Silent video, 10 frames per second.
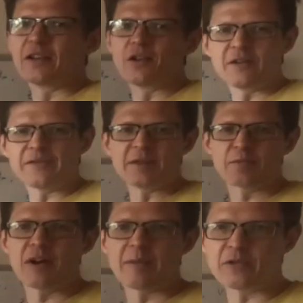All of these
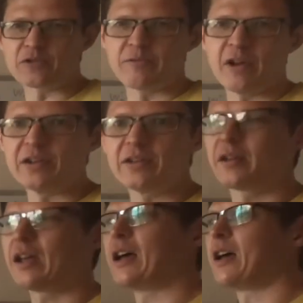parameters run
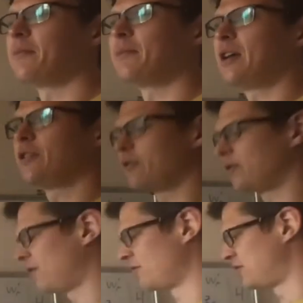
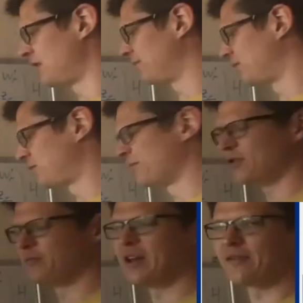under RG evolution, which
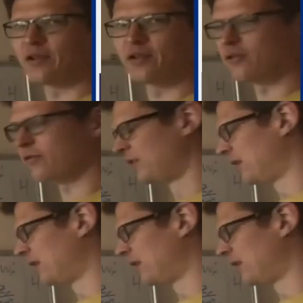you may have heard of.